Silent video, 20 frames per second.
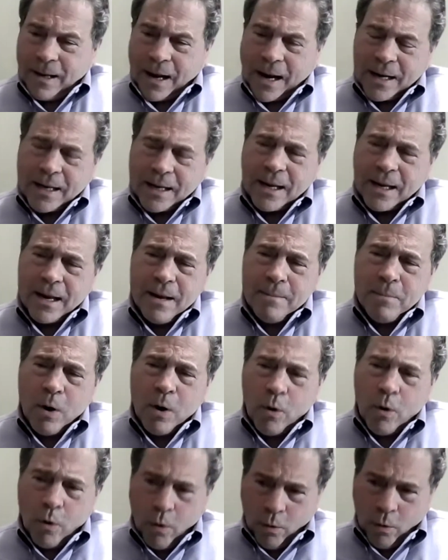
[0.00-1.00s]
I
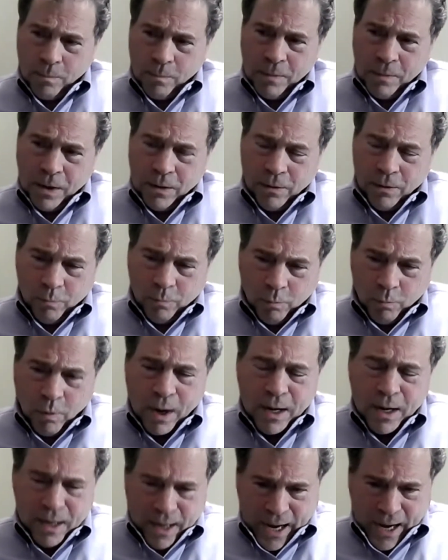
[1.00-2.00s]
came home
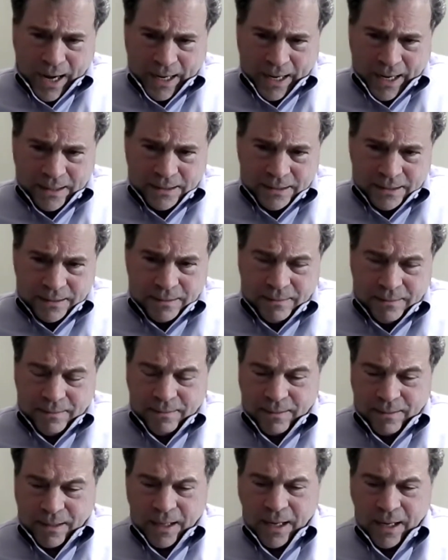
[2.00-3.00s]
one night
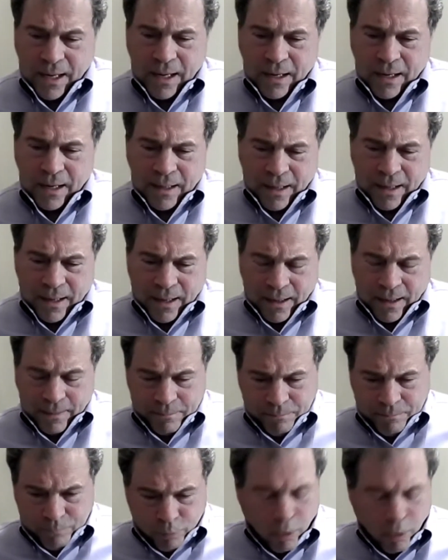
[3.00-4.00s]
and I
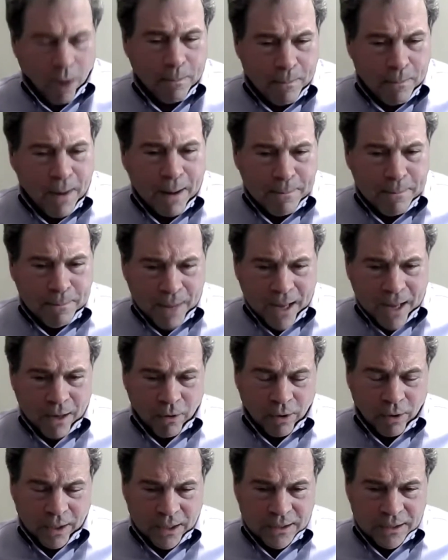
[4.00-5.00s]
brought my
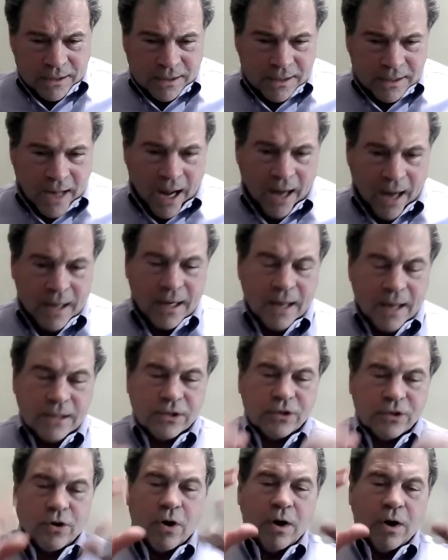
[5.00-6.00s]
mail inside and I
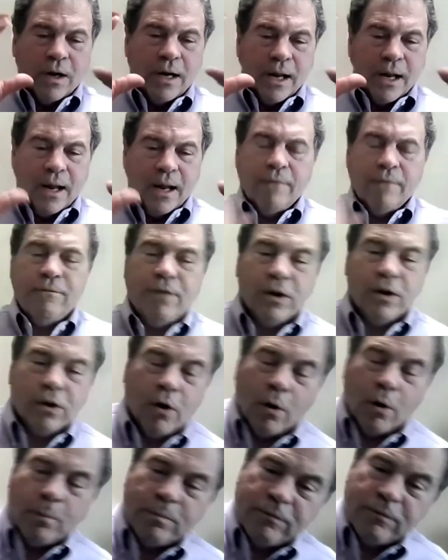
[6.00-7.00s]
saw an envelope